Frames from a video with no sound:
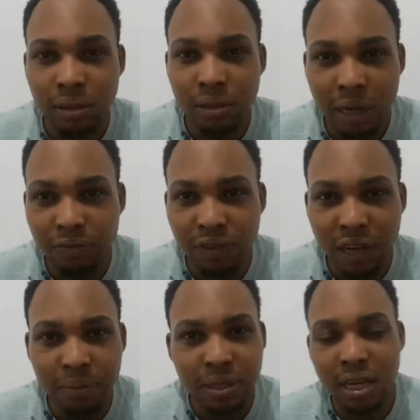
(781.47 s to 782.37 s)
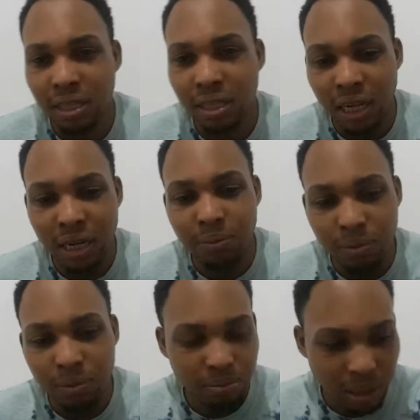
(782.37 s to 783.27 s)
Vybz Kartel
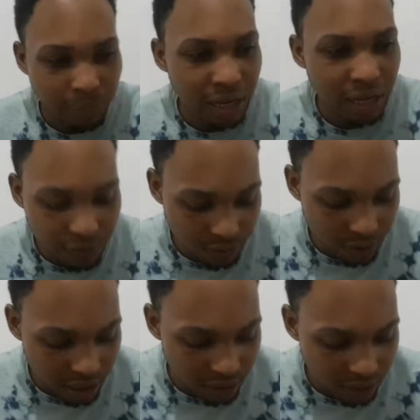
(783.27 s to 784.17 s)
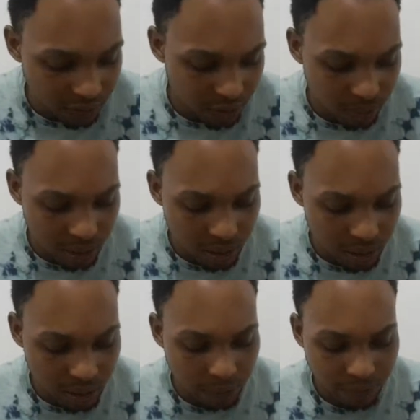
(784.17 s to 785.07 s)
album, they're on a different level. You see me
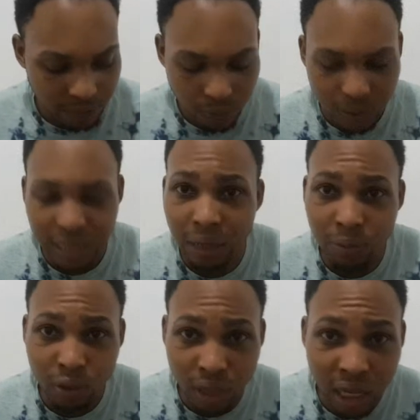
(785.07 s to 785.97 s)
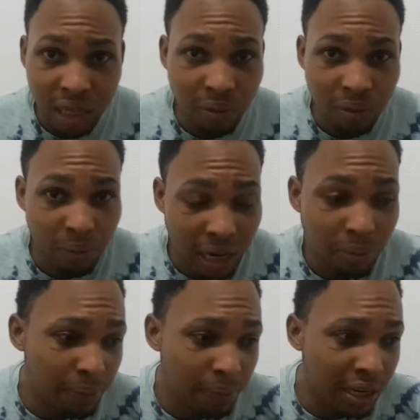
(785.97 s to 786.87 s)
say when I talk about album
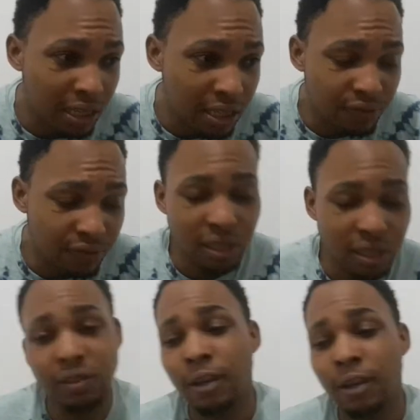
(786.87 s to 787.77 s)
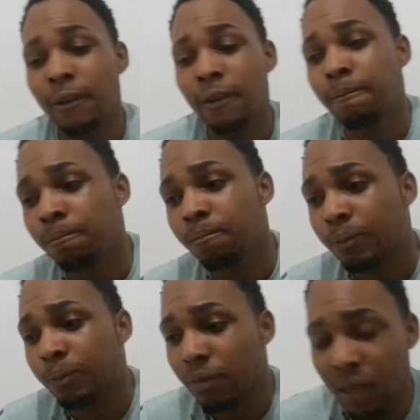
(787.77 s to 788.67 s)
they're on a different level.
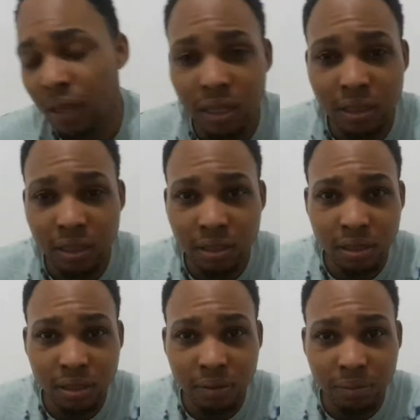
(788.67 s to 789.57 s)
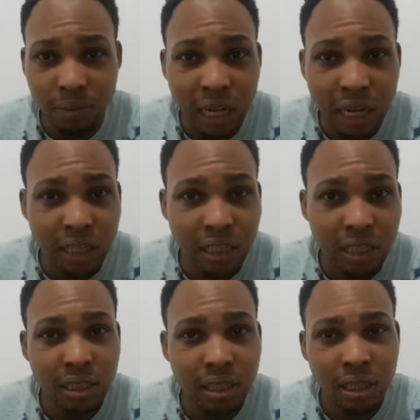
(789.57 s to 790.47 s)
And I like
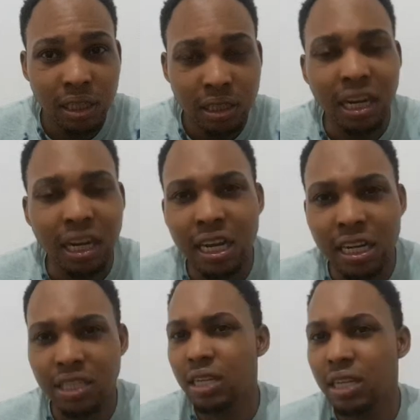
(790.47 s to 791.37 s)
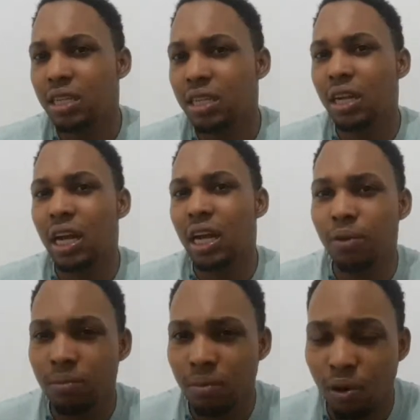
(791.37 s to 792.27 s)
not all the songs in the
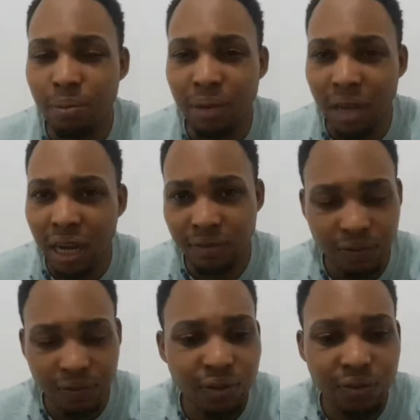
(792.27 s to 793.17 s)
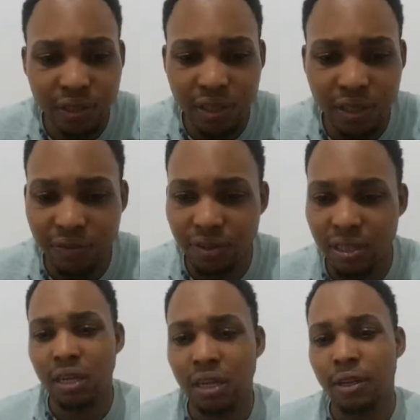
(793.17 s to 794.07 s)
album, but I have a few favorite.
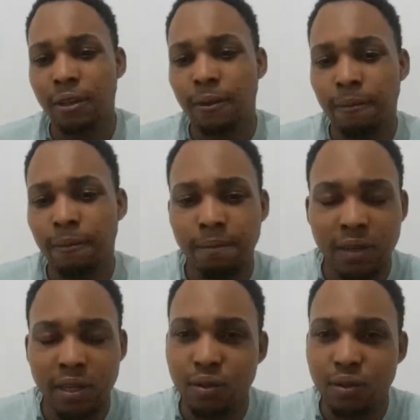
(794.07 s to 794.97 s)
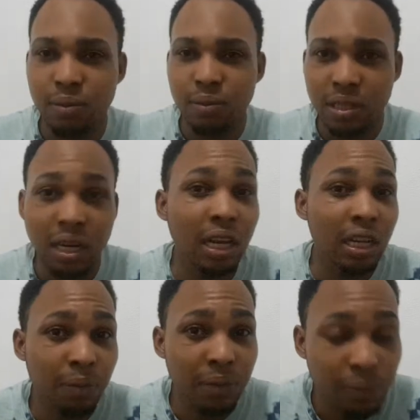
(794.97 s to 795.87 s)
You see me say, and a lot
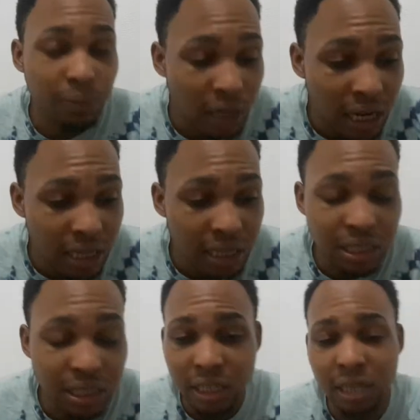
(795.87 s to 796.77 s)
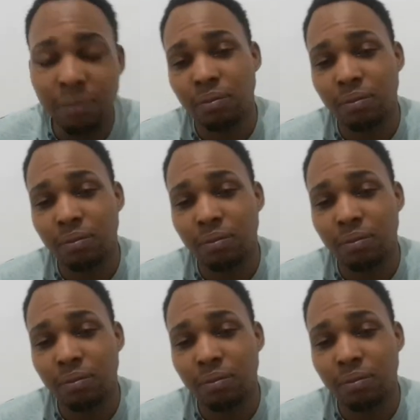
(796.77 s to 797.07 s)
of people like the song them.